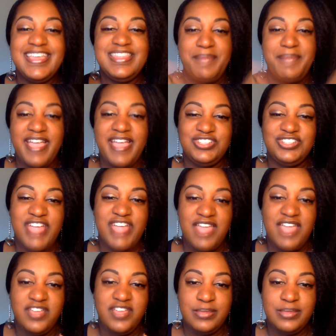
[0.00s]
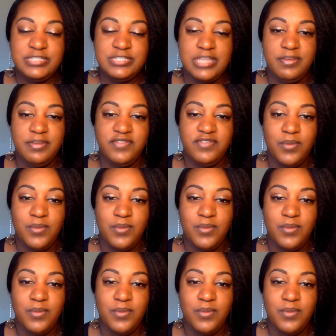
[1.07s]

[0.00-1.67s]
the master gave him some of the